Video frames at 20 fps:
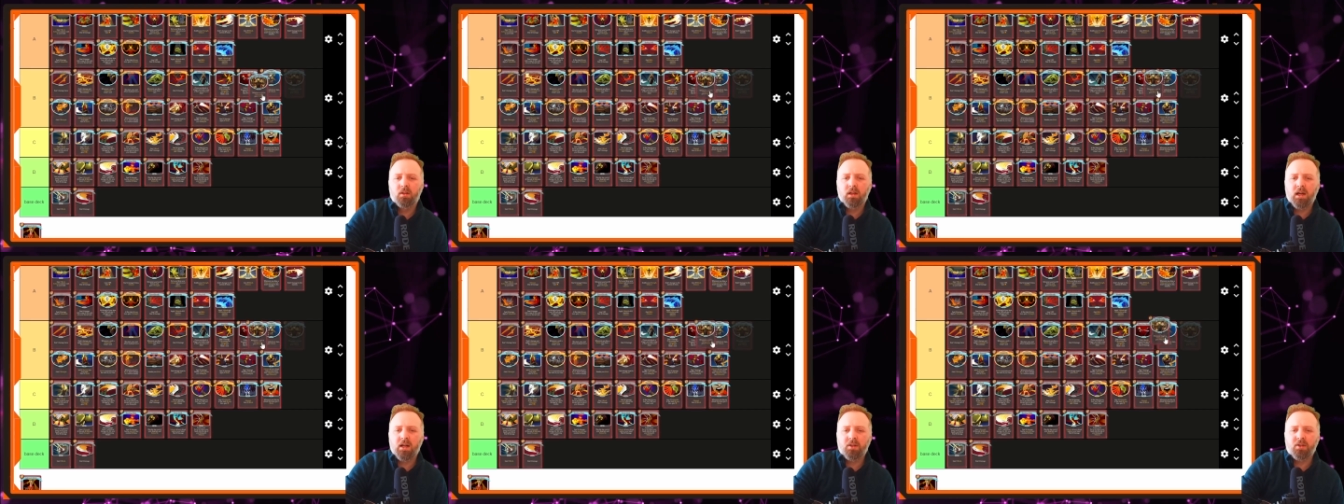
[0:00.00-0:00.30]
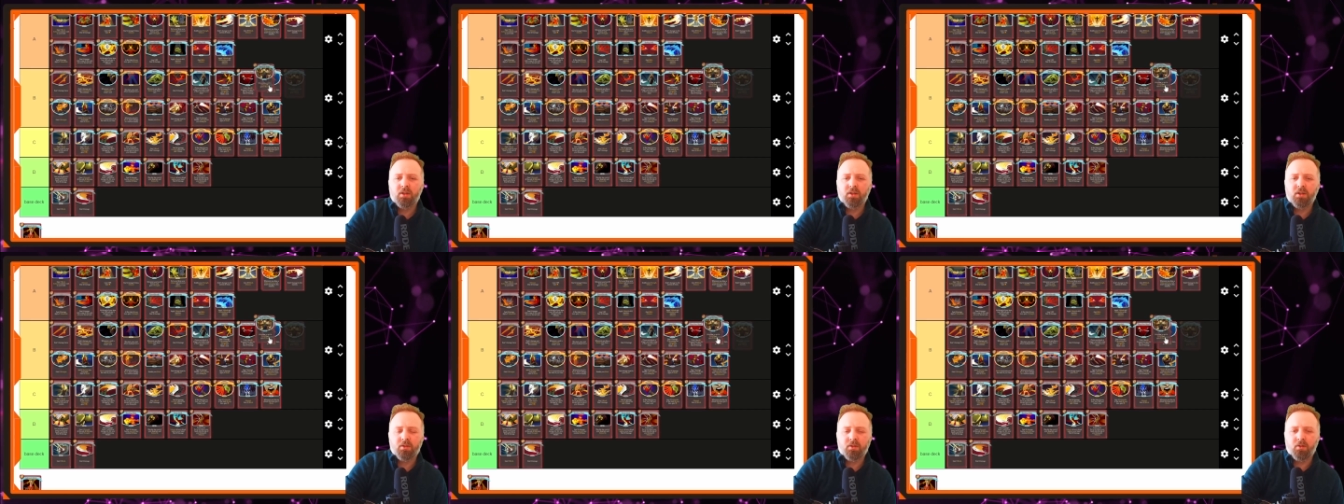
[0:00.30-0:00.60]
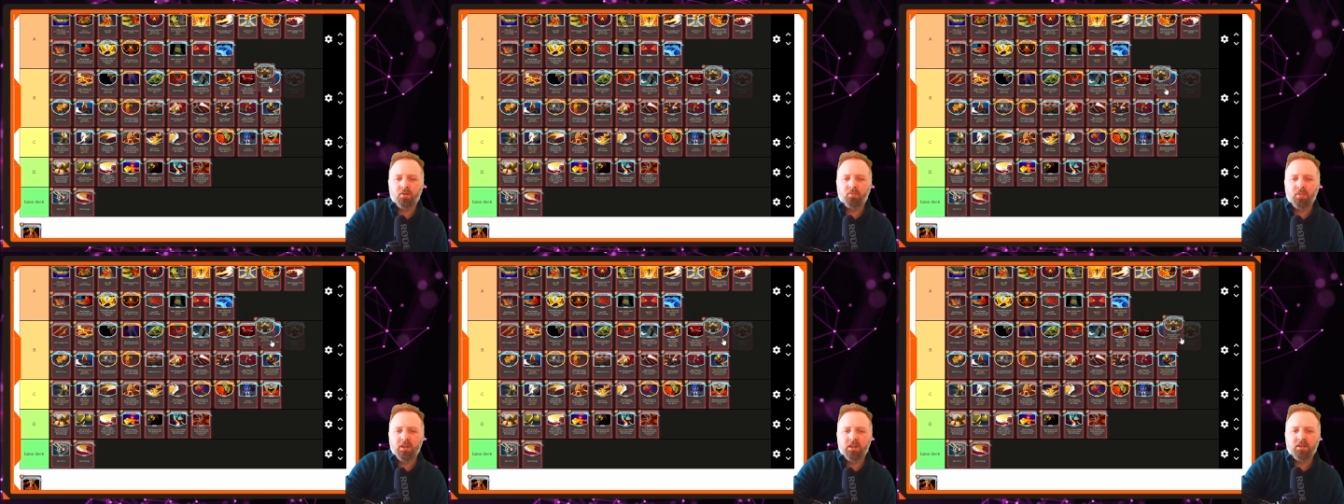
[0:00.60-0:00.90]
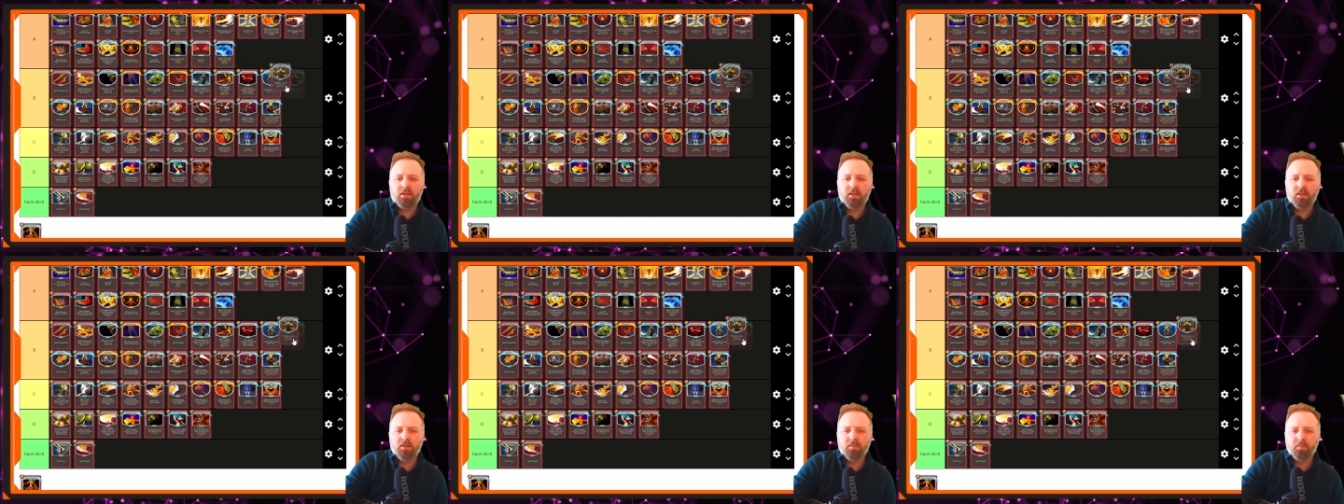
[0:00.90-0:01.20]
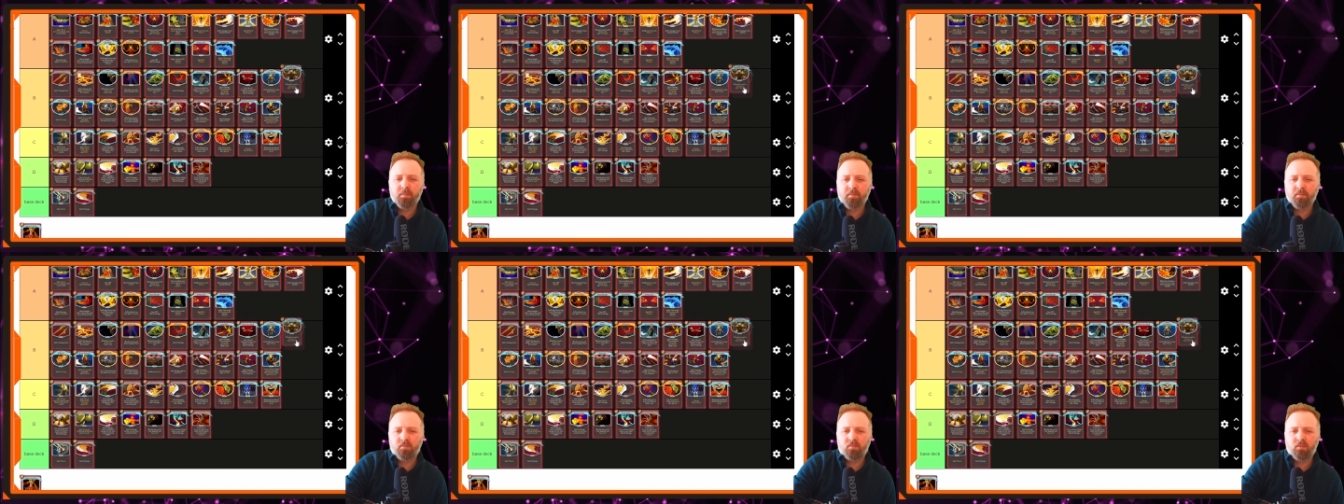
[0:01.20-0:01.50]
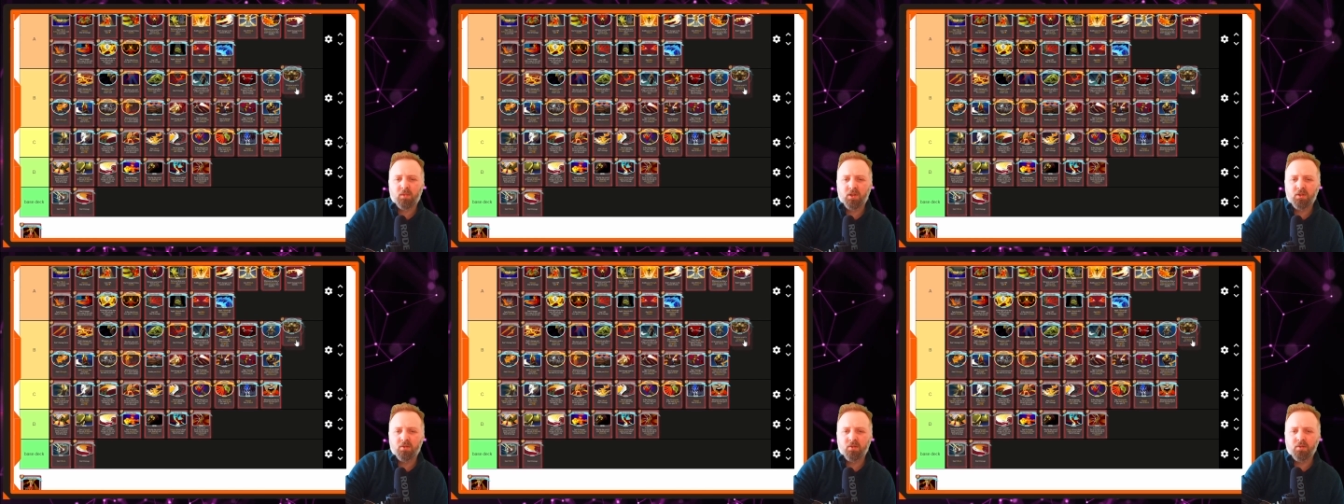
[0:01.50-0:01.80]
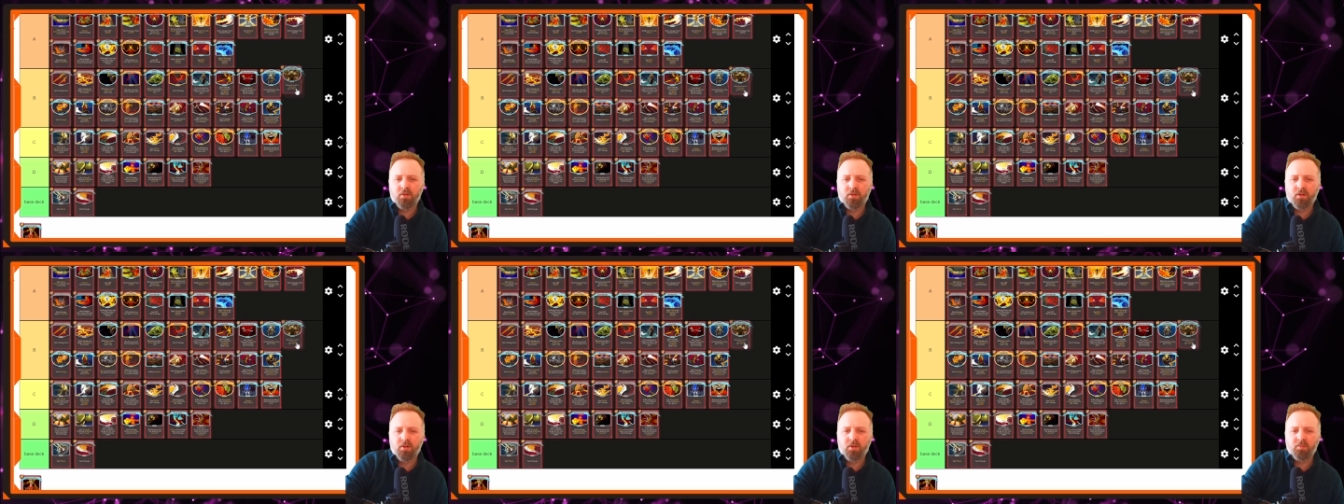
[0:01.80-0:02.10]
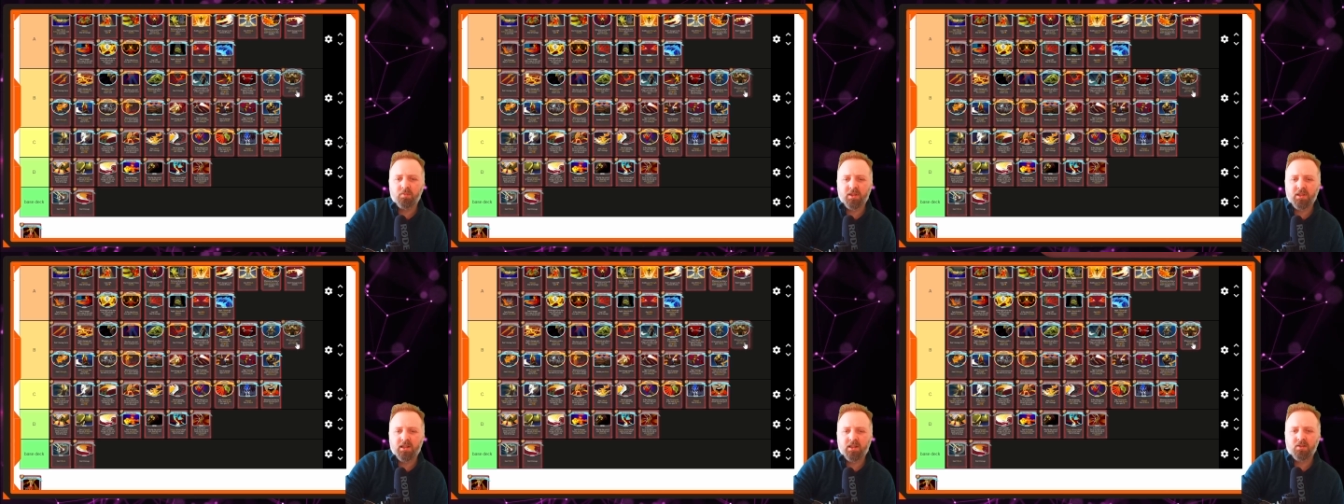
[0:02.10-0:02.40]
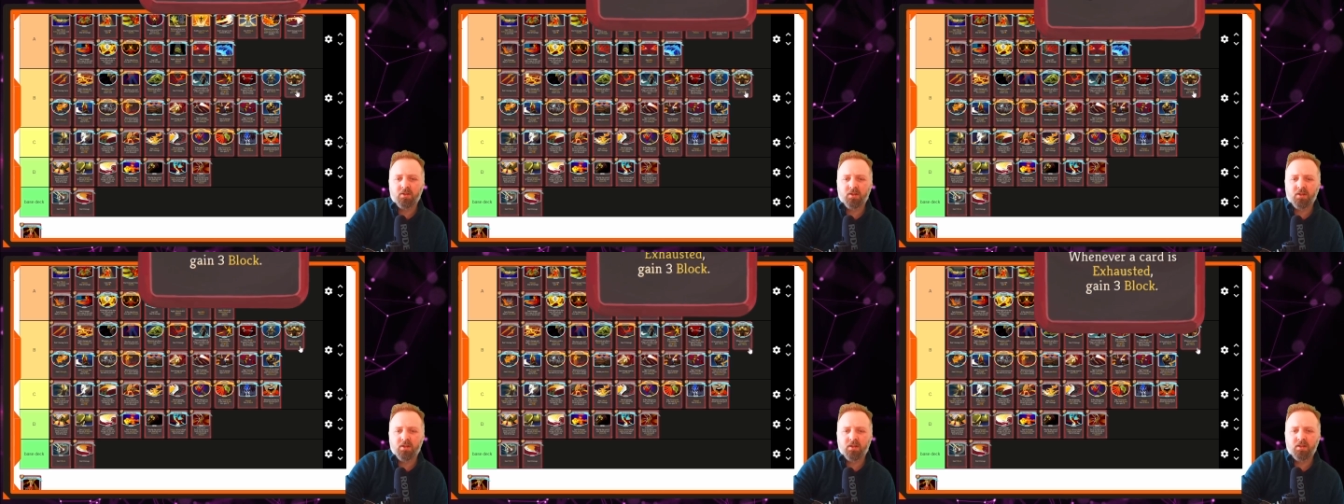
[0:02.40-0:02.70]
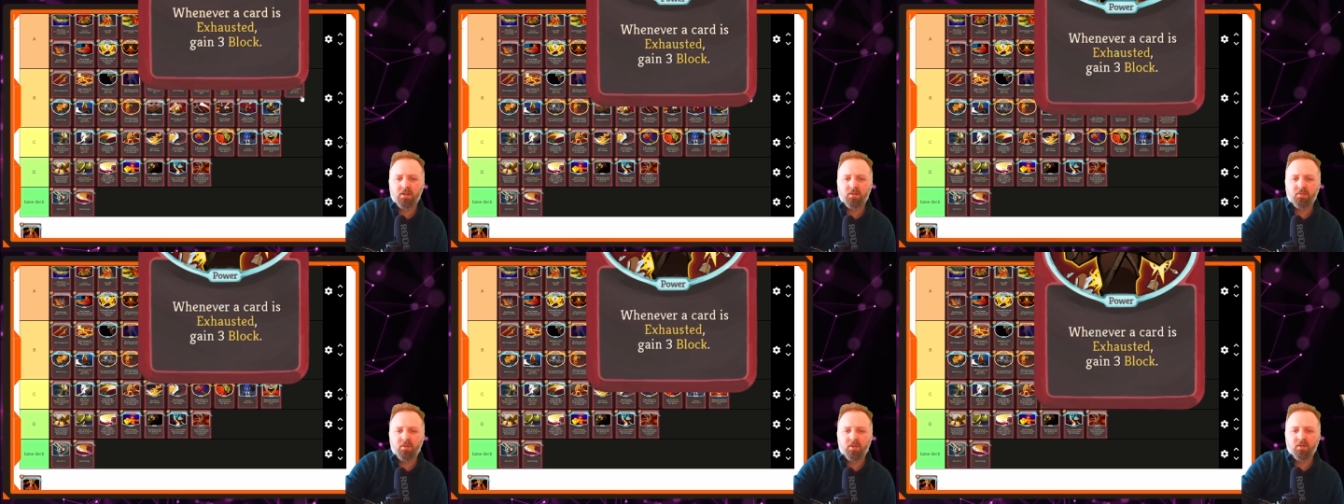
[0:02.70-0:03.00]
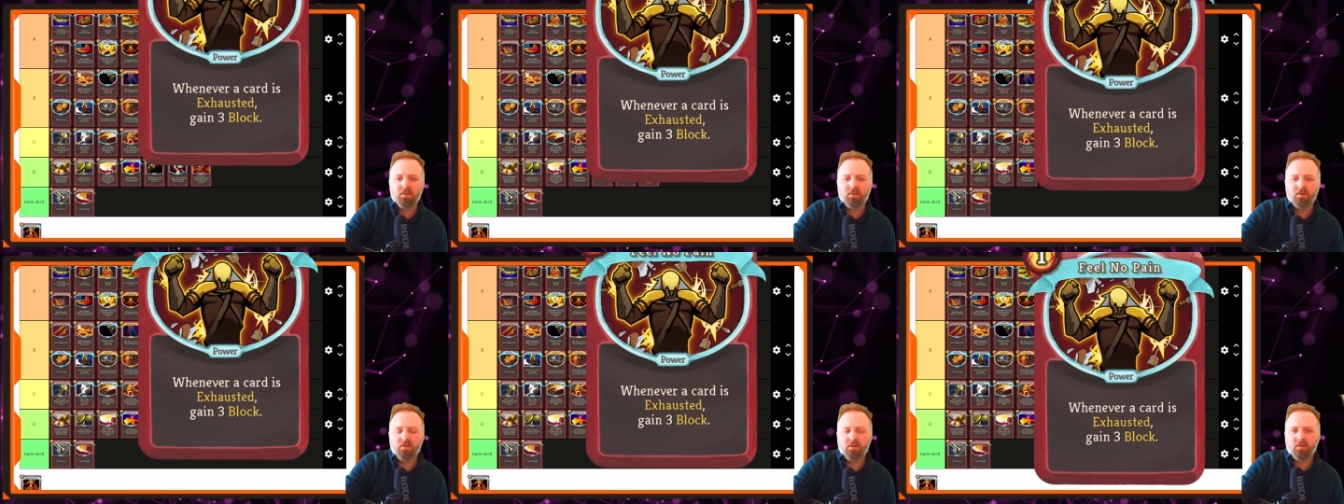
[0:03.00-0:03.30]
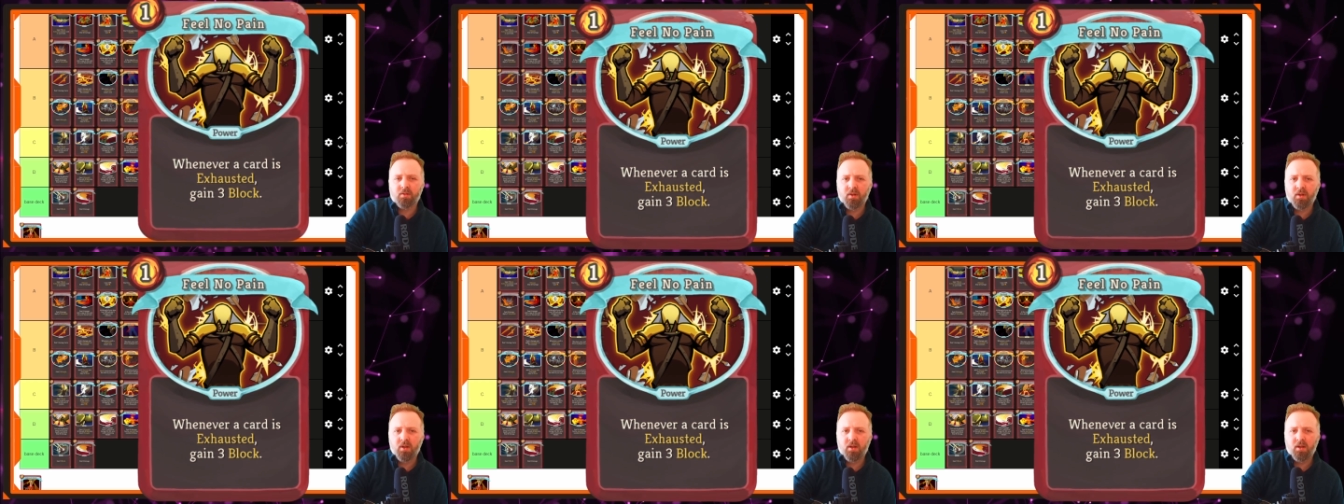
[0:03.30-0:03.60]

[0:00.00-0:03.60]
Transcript: I'd say it's a good B tier. It's not as good as Metallicize because,